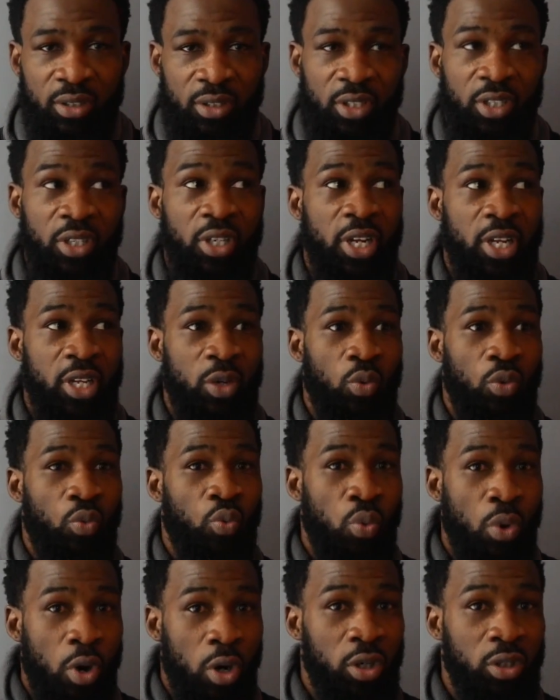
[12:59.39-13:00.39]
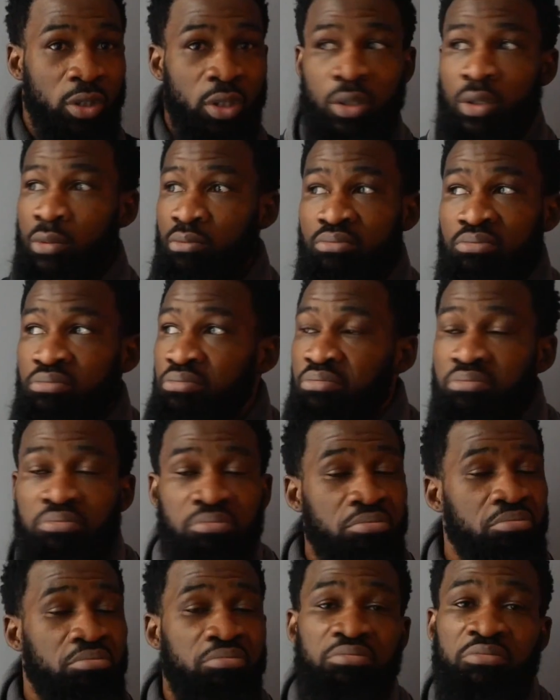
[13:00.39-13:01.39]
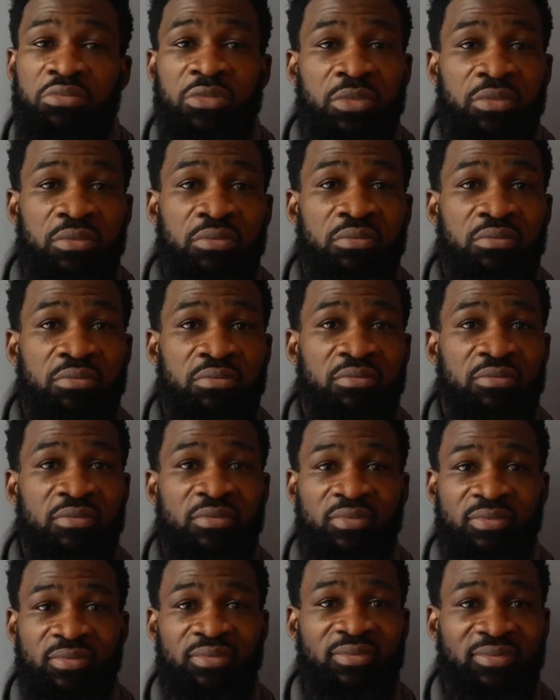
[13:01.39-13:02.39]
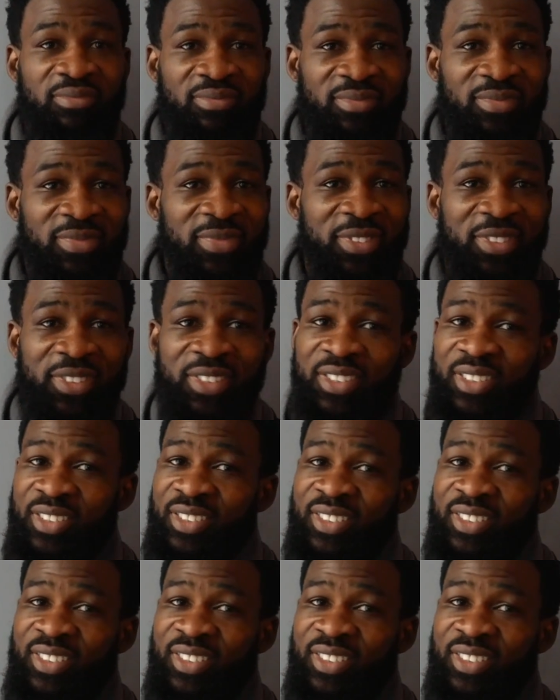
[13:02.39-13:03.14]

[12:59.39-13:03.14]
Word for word: to the world. Isaac Dogboe, for